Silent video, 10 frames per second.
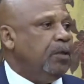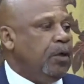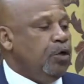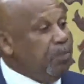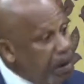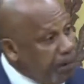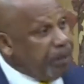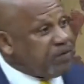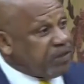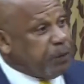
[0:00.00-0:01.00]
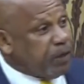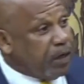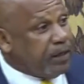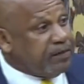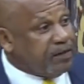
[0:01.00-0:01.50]
You remember, Mr.
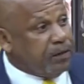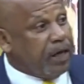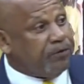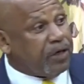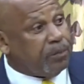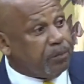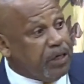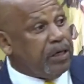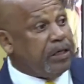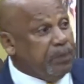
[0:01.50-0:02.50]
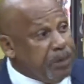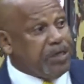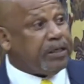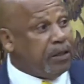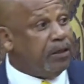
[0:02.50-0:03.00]
Speaker, this is $100 million
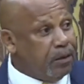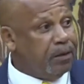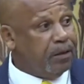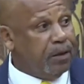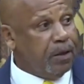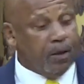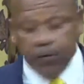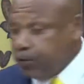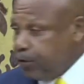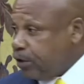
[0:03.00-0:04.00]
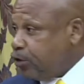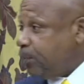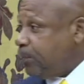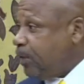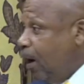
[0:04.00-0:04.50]
immediately to create
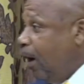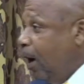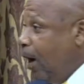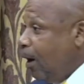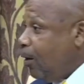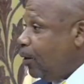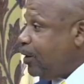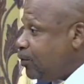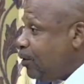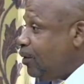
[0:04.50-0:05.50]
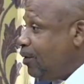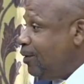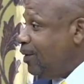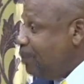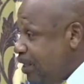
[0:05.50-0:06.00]
jobs. How long it took?
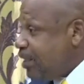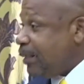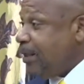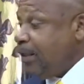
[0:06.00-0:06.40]
Immediately.